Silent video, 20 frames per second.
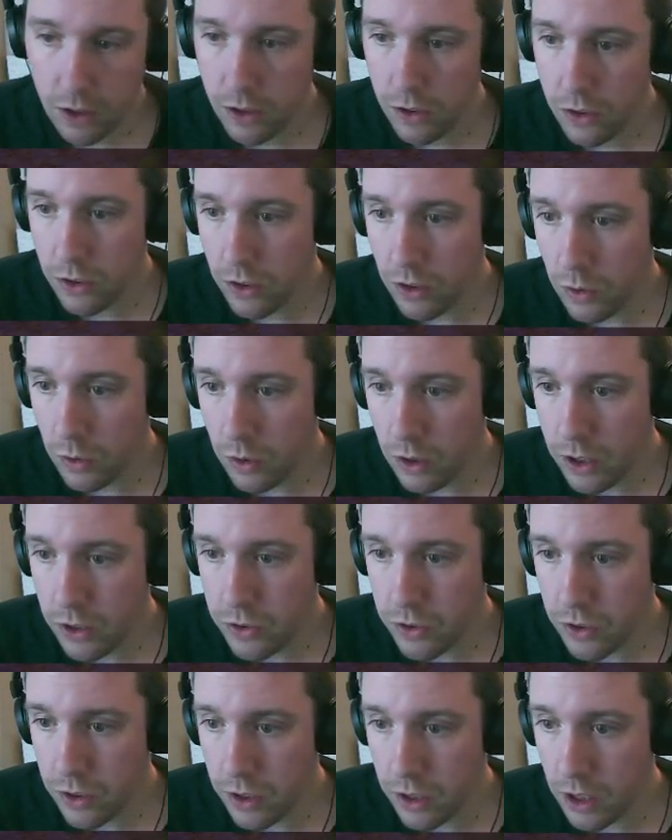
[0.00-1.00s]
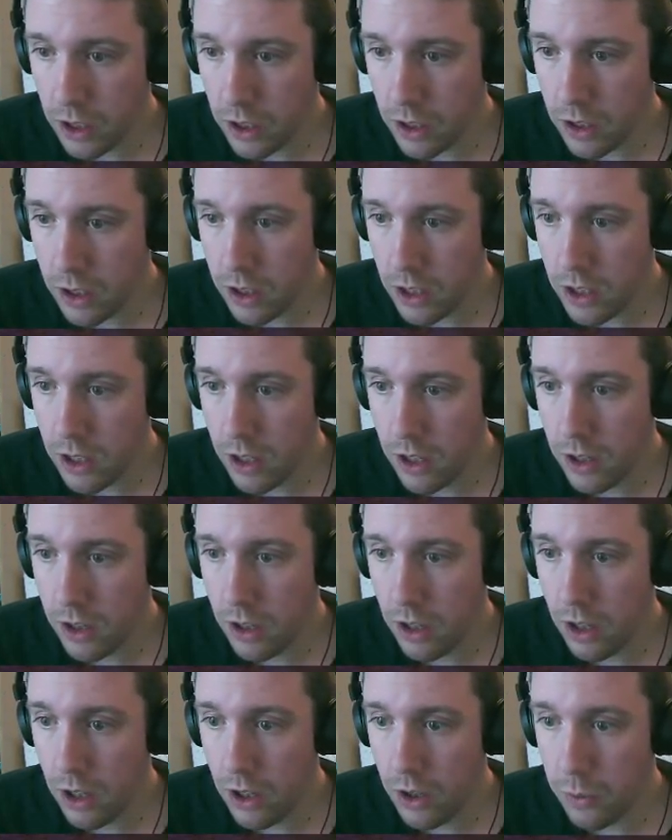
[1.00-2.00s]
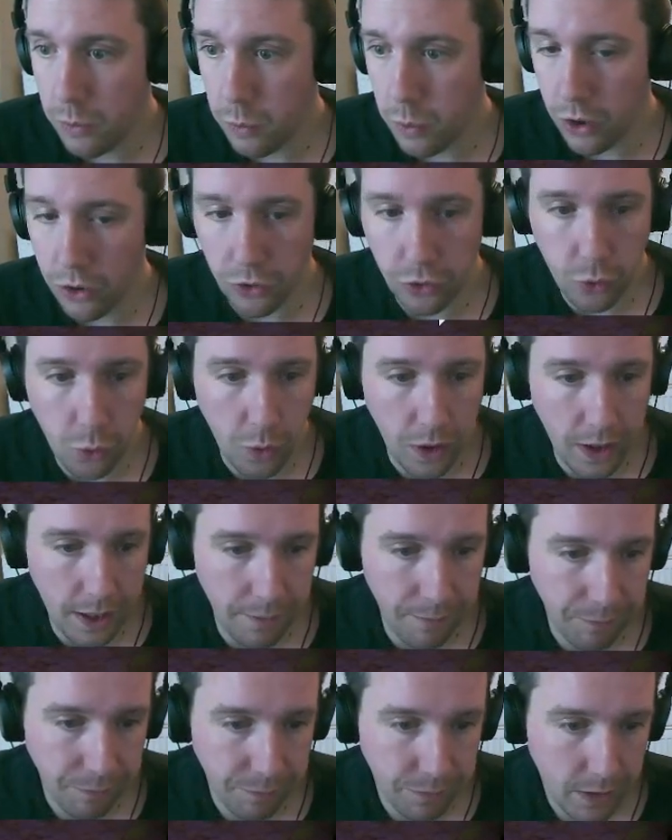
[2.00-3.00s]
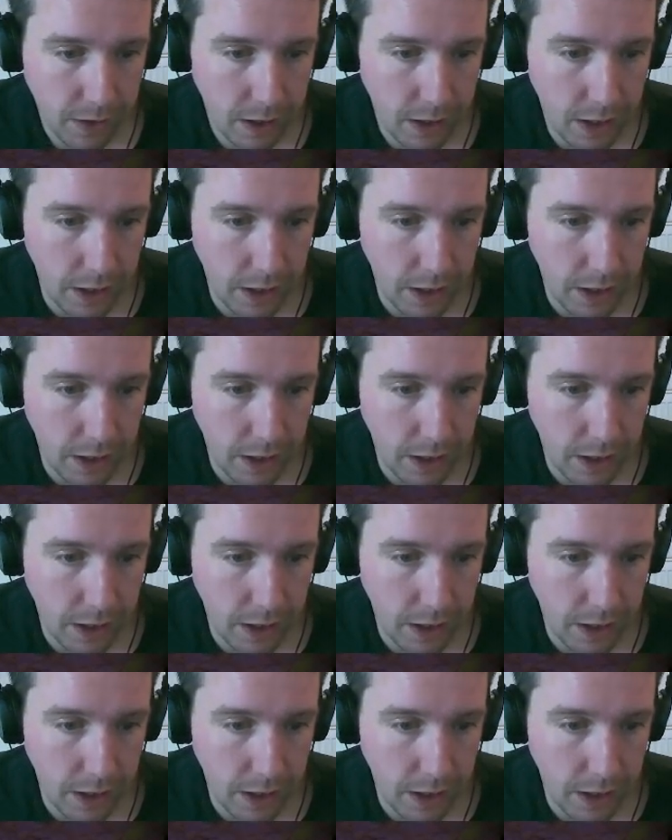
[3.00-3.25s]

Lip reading: You literally need 1 square, and